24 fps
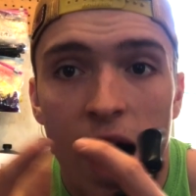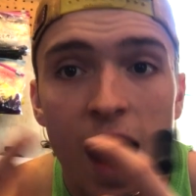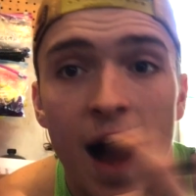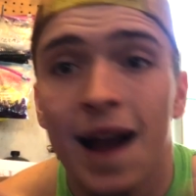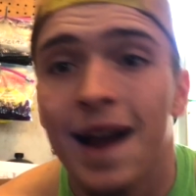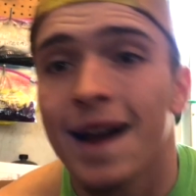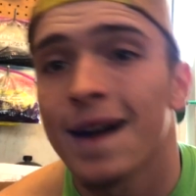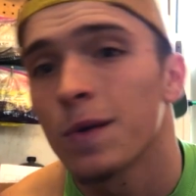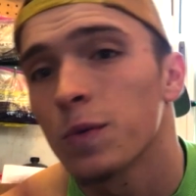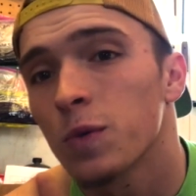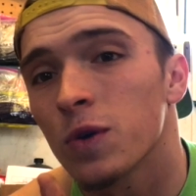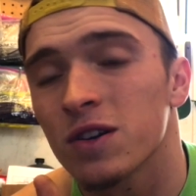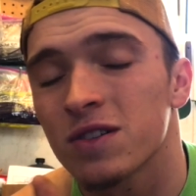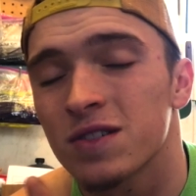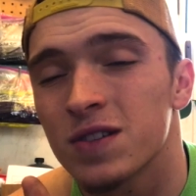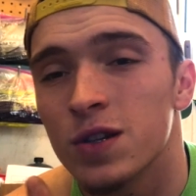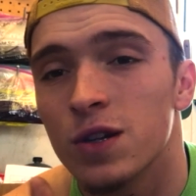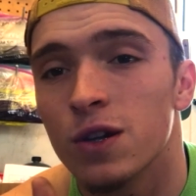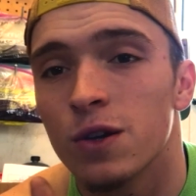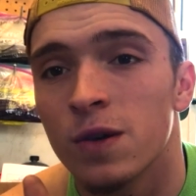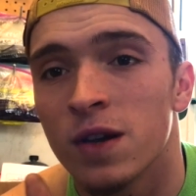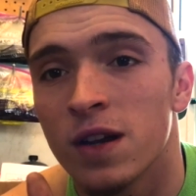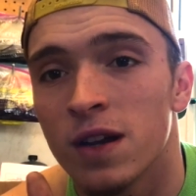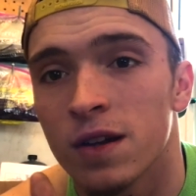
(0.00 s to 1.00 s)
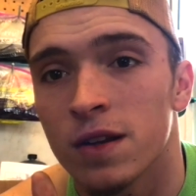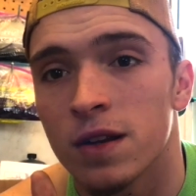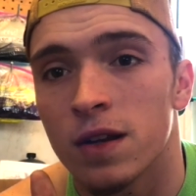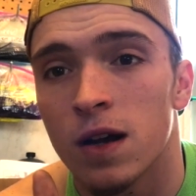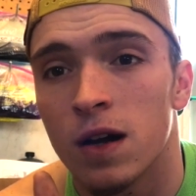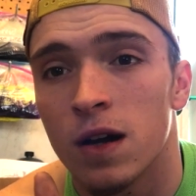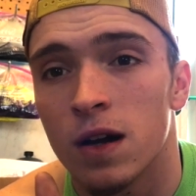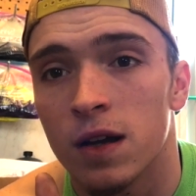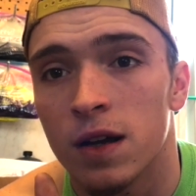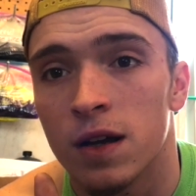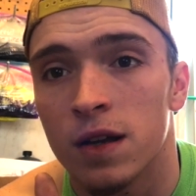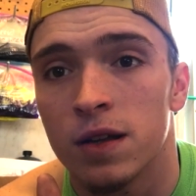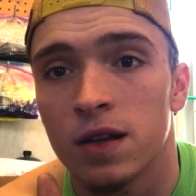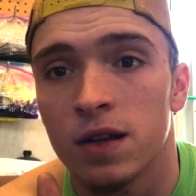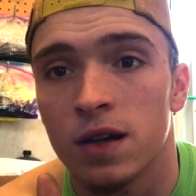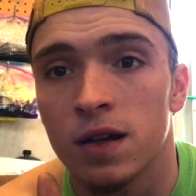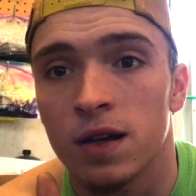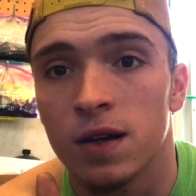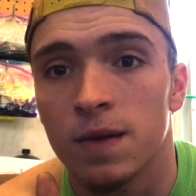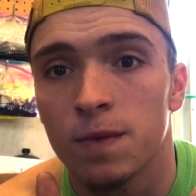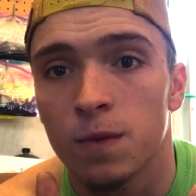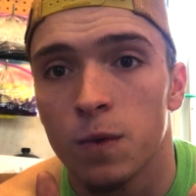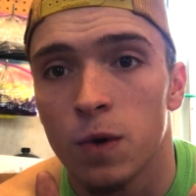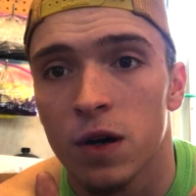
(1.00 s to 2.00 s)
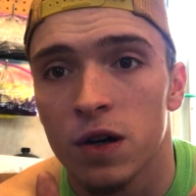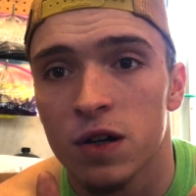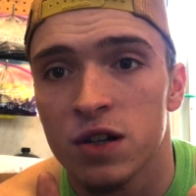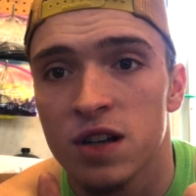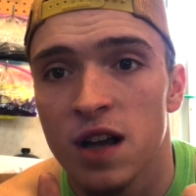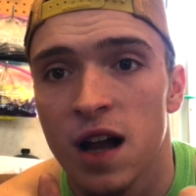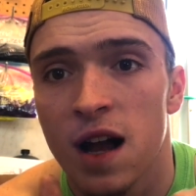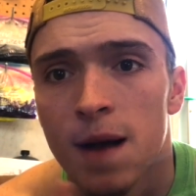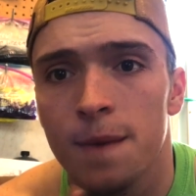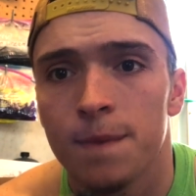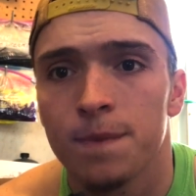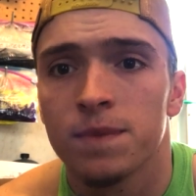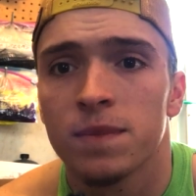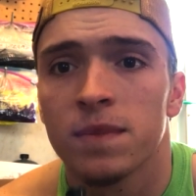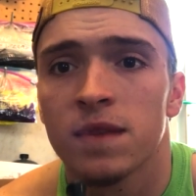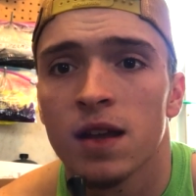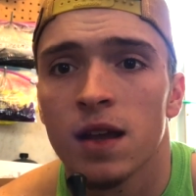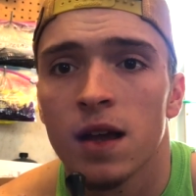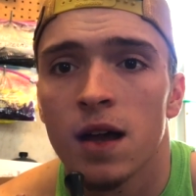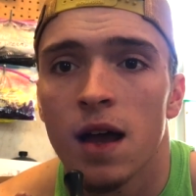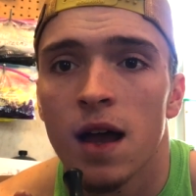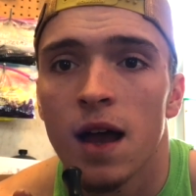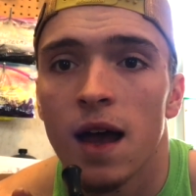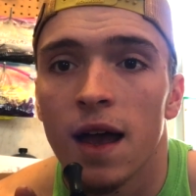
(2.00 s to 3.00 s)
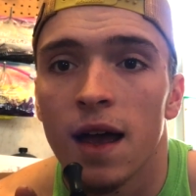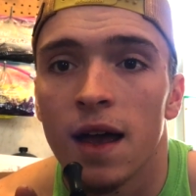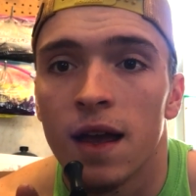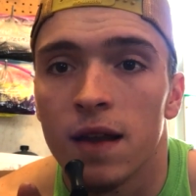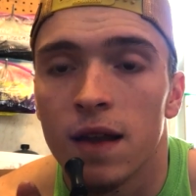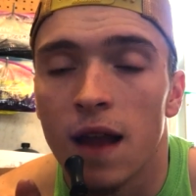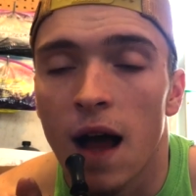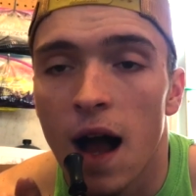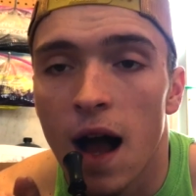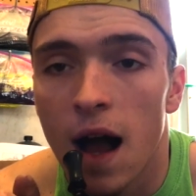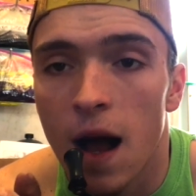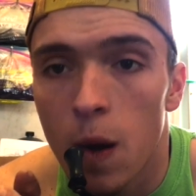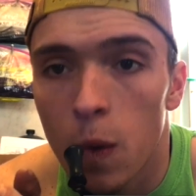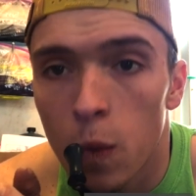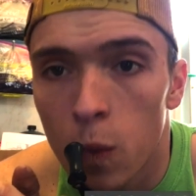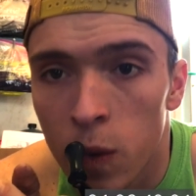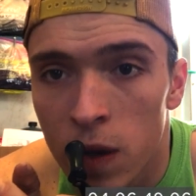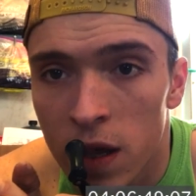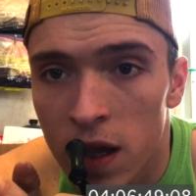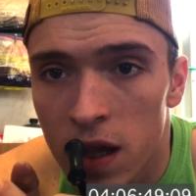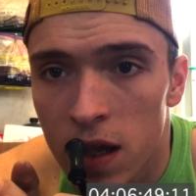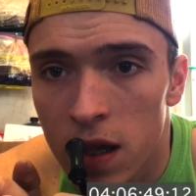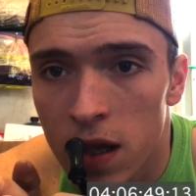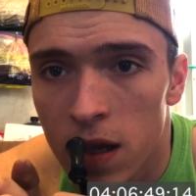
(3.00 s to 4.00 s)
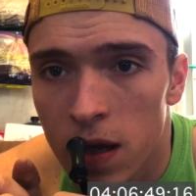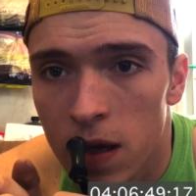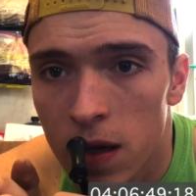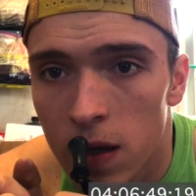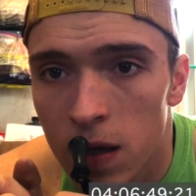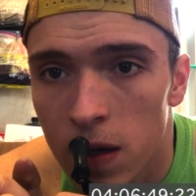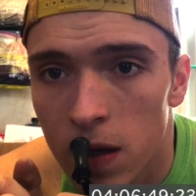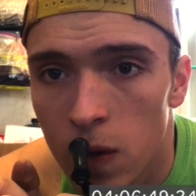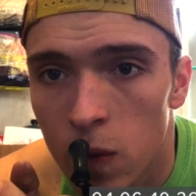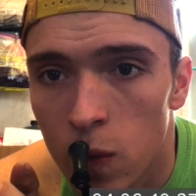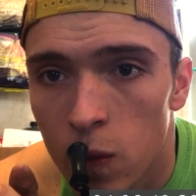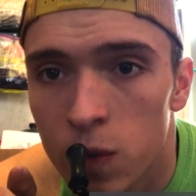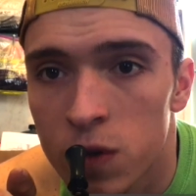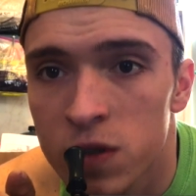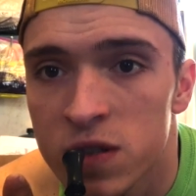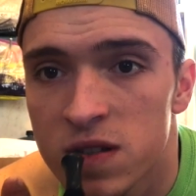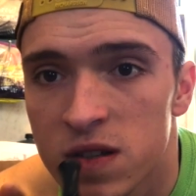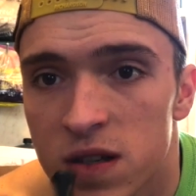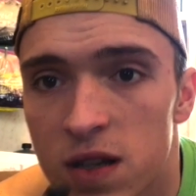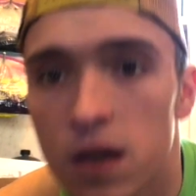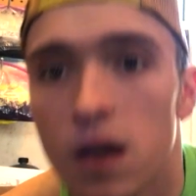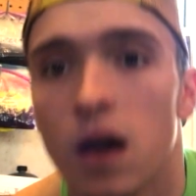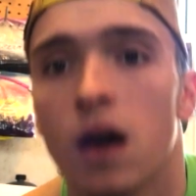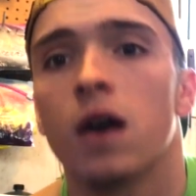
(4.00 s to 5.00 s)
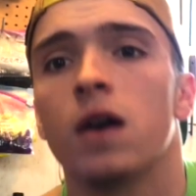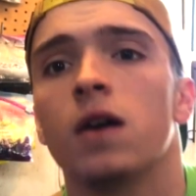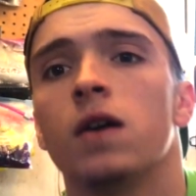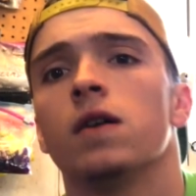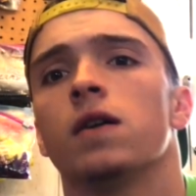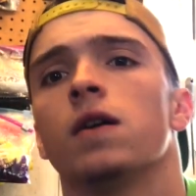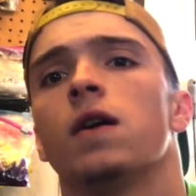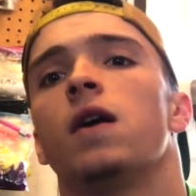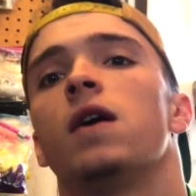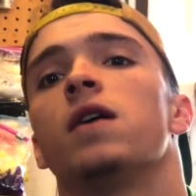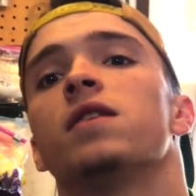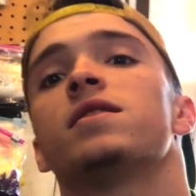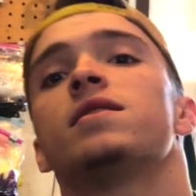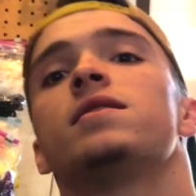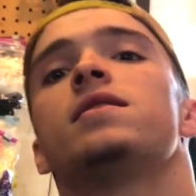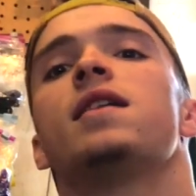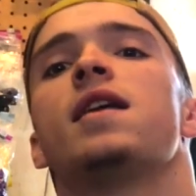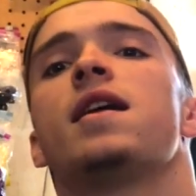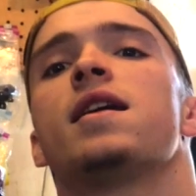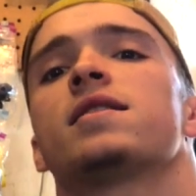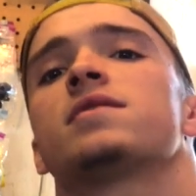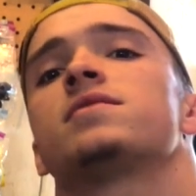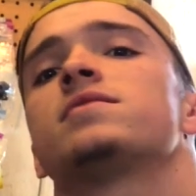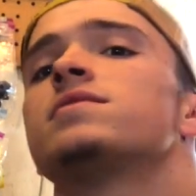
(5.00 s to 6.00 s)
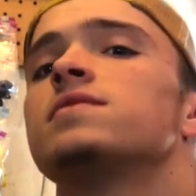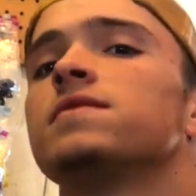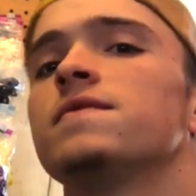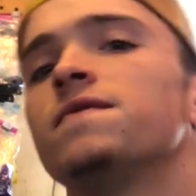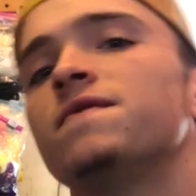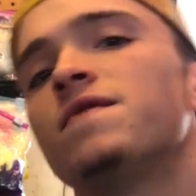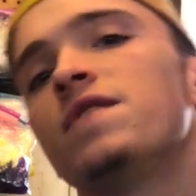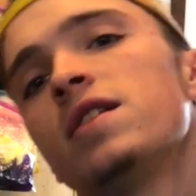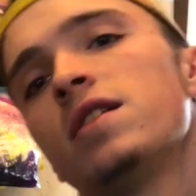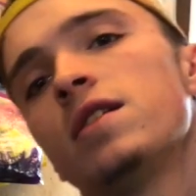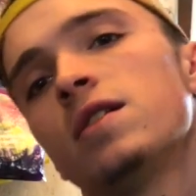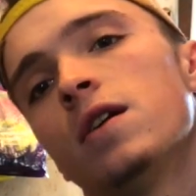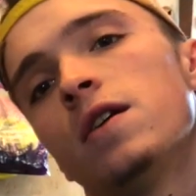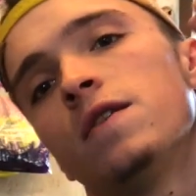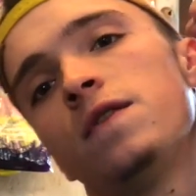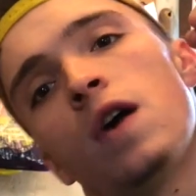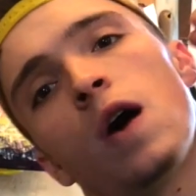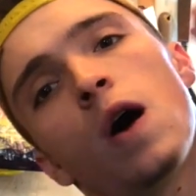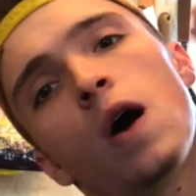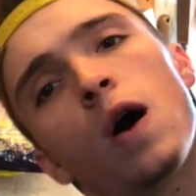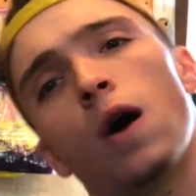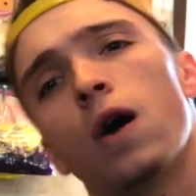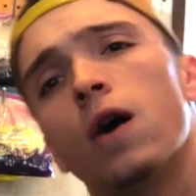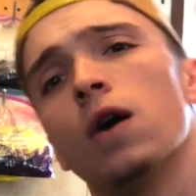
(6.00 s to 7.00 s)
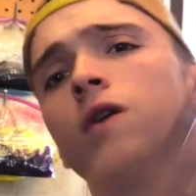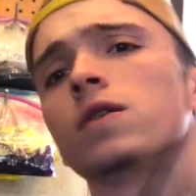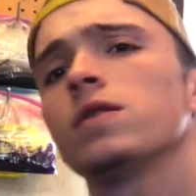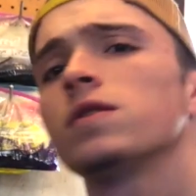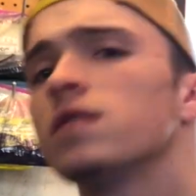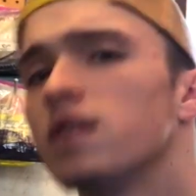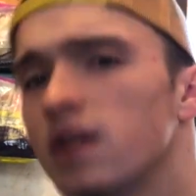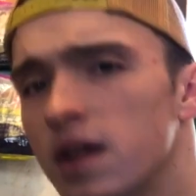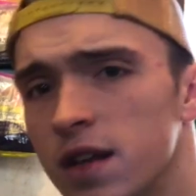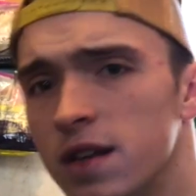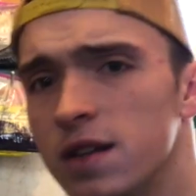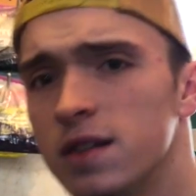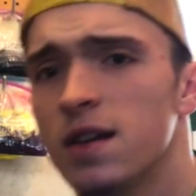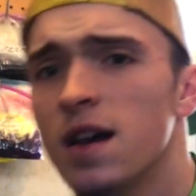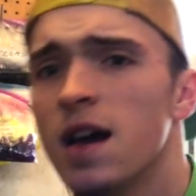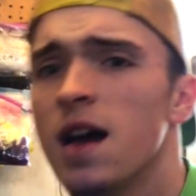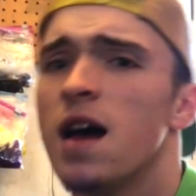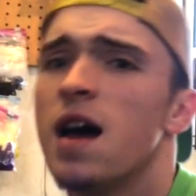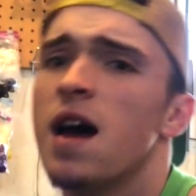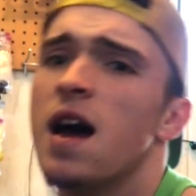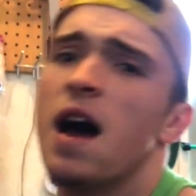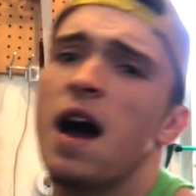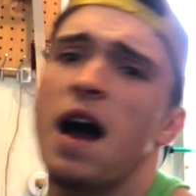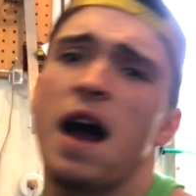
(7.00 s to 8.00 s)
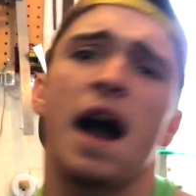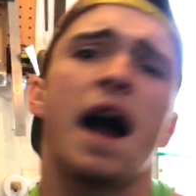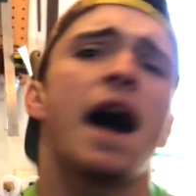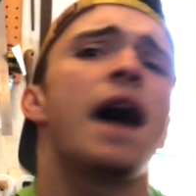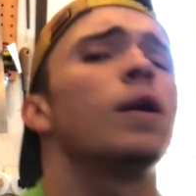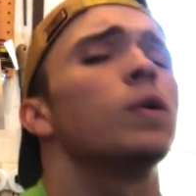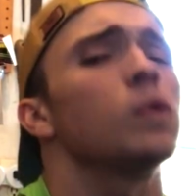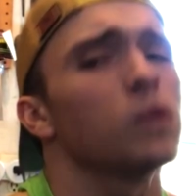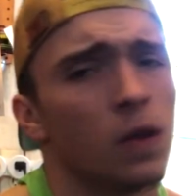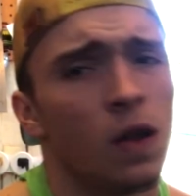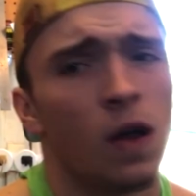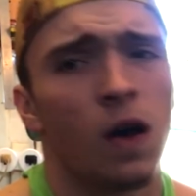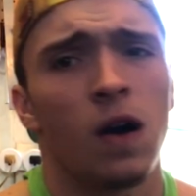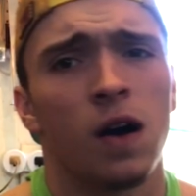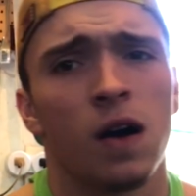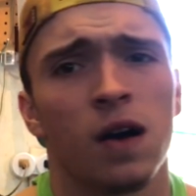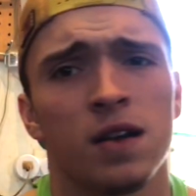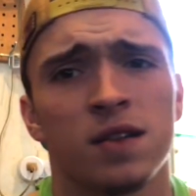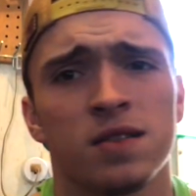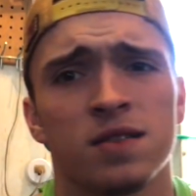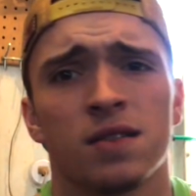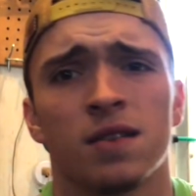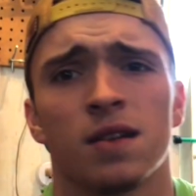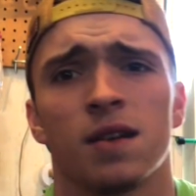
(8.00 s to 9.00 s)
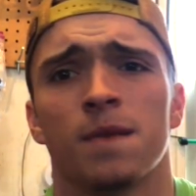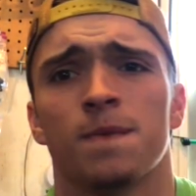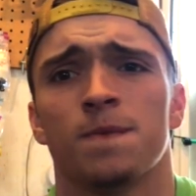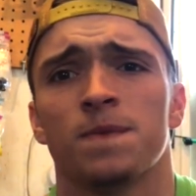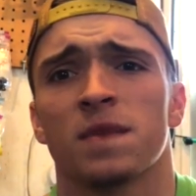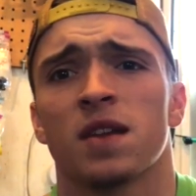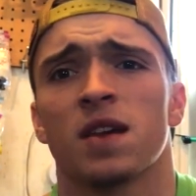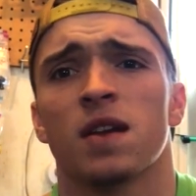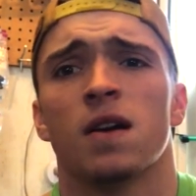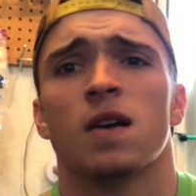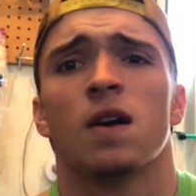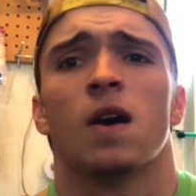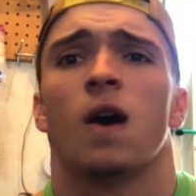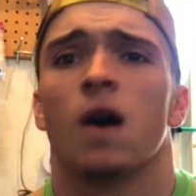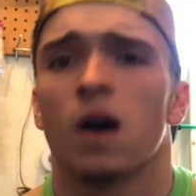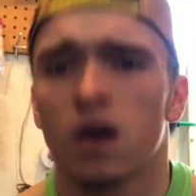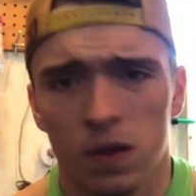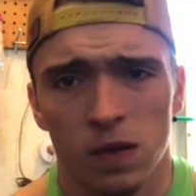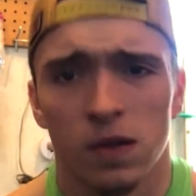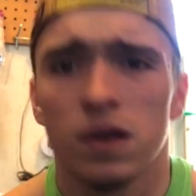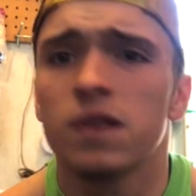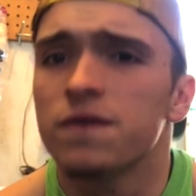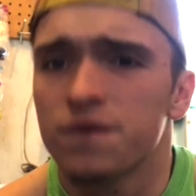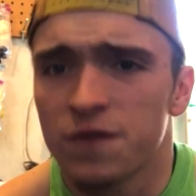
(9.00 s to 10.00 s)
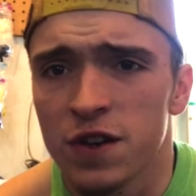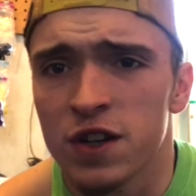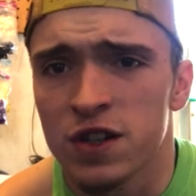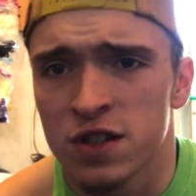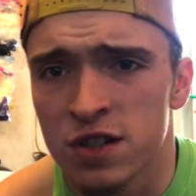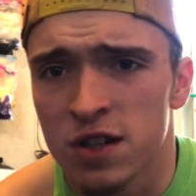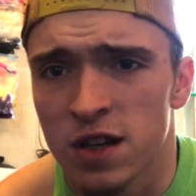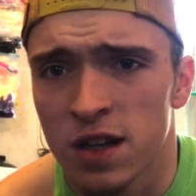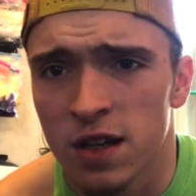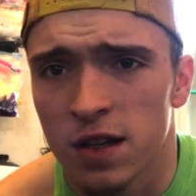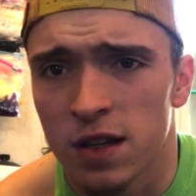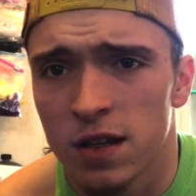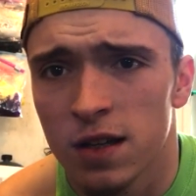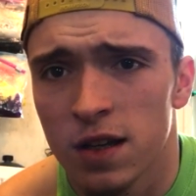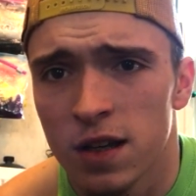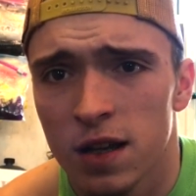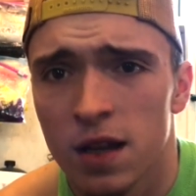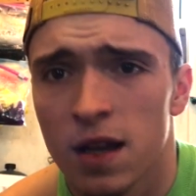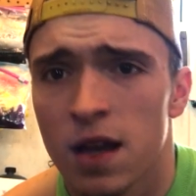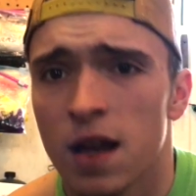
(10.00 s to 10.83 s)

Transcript: I got work to do here in the workshop, and we will see y'all on the next video of Heartland, Outlaws, Heartland Fishing.